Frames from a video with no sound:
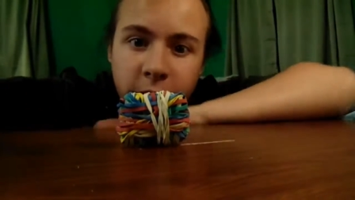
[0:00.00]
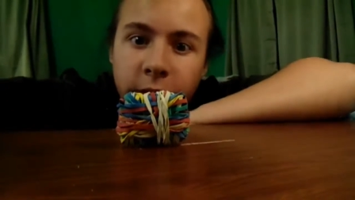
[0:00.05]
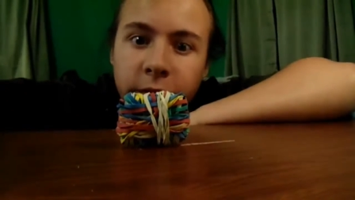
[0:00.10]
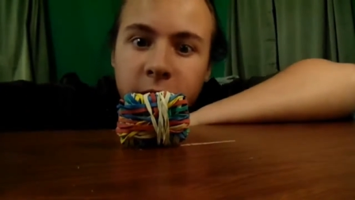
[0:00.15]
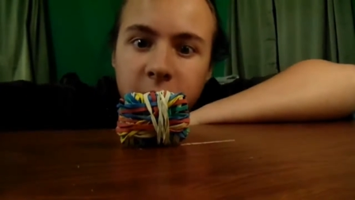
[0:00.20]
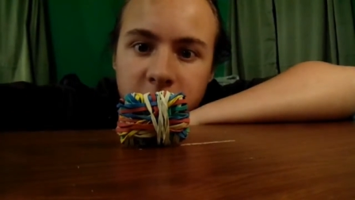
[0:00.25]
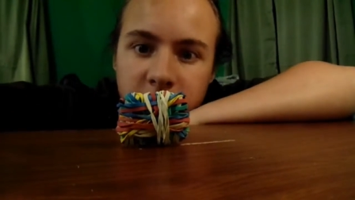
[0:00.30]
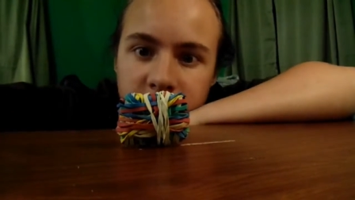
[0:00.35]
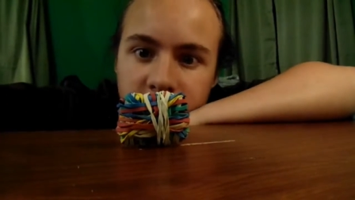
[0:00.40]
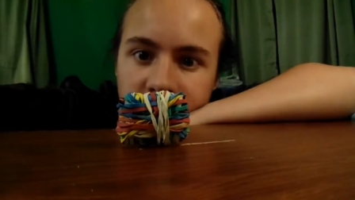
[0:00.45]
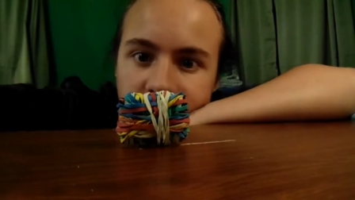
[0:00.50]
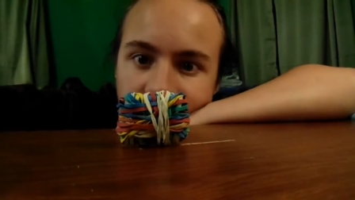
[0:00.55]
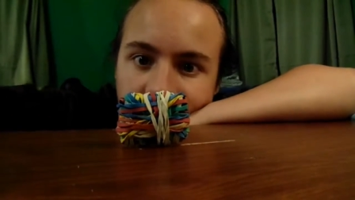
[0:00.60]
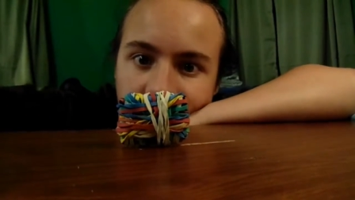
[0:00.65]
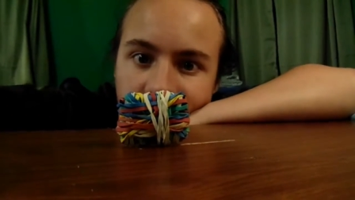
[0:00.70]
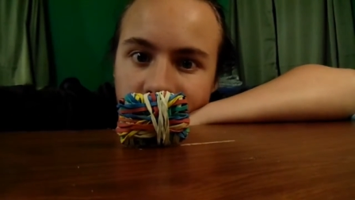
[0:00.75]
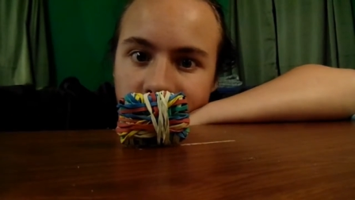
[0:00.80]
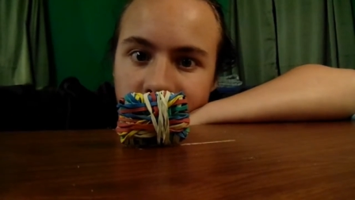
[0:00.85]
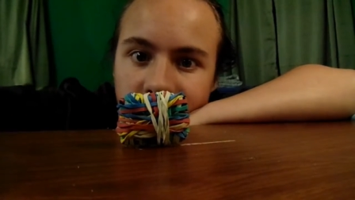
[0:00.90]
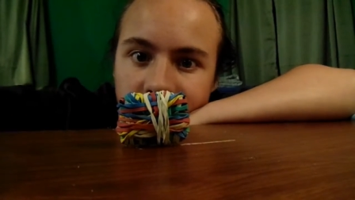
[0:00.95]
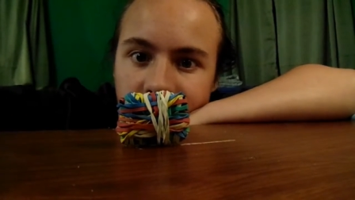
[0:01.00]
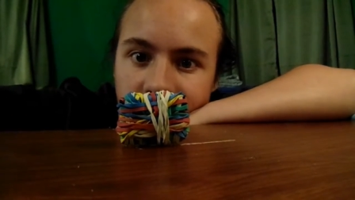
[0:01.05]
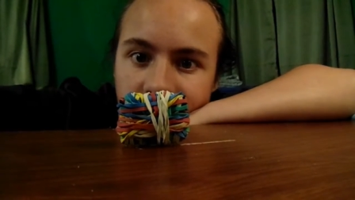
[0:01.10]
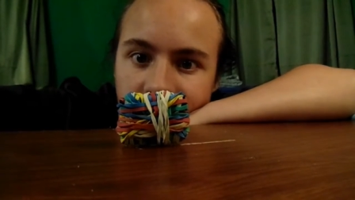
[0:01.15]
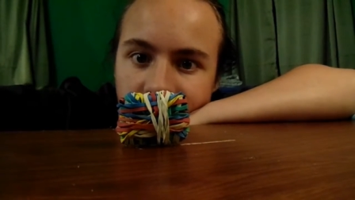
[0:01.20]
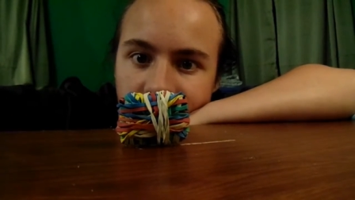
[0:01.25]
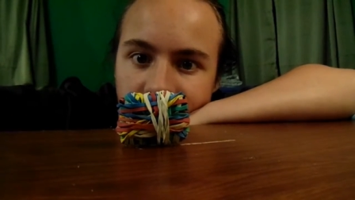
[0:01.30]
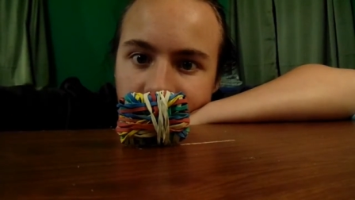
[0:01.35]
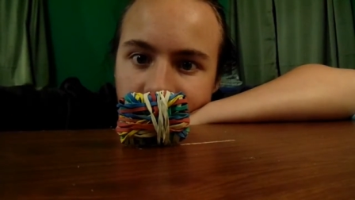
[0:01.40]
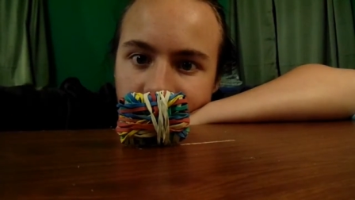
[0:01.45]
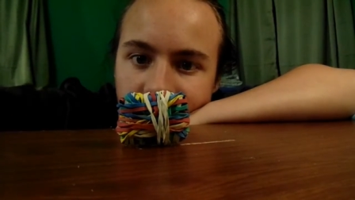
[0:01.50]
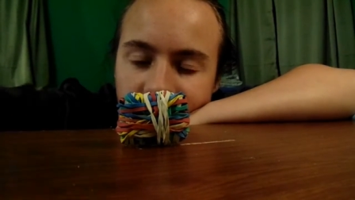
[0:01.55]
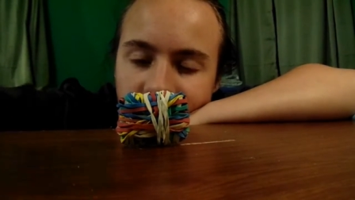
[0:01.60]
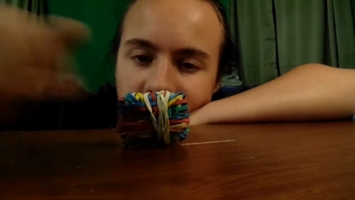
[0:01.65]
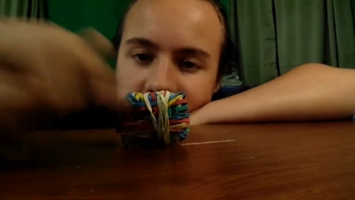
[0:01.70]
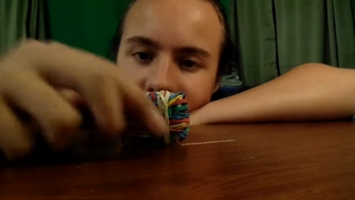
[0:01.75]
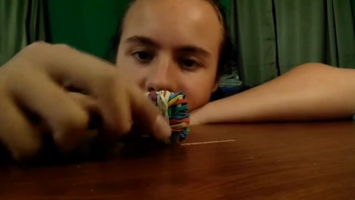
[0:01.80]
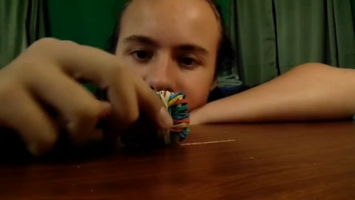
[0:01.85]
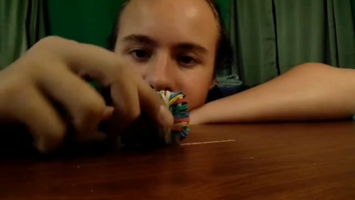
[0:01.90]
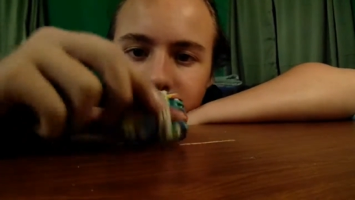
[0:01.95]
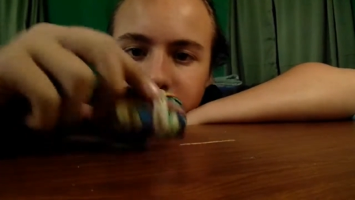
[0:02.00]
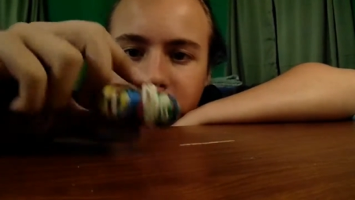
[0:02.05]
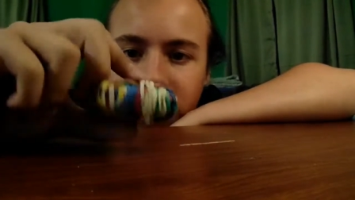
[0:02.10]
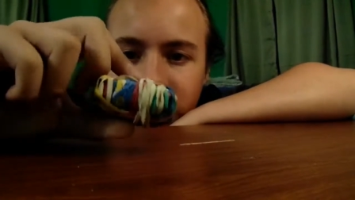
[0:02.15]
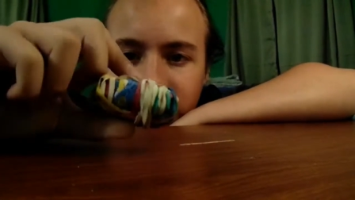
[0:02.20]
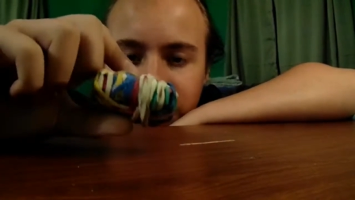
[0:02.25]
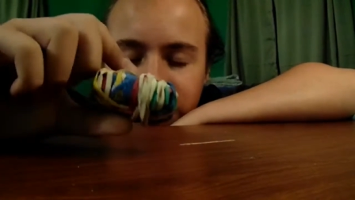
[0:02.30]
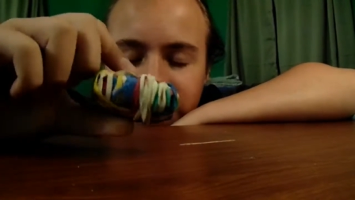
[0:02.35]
I've done this. How could